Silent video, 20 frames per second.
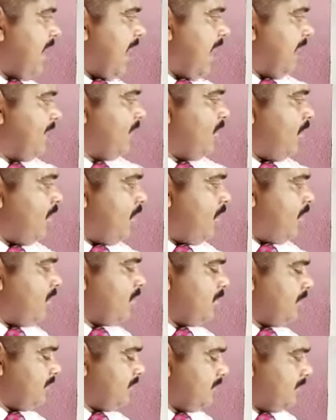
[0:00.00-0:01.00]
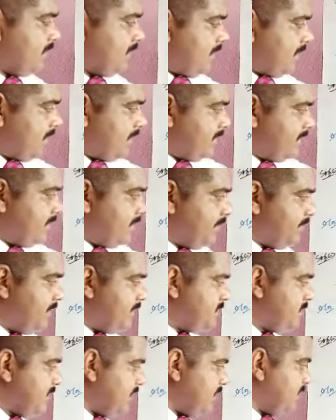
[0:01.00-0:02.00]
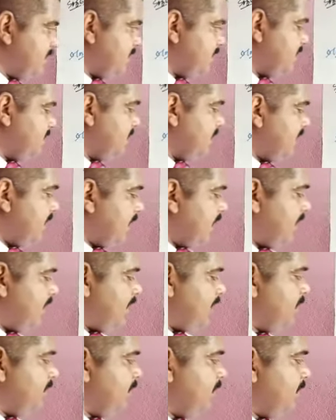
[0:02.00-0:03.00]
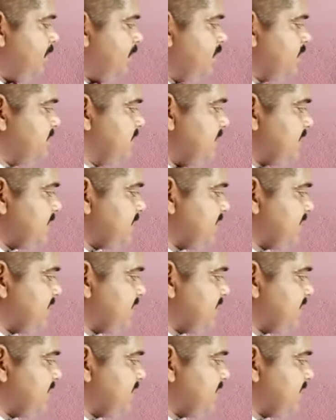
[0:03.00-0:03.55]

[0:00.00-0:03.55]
and on division you just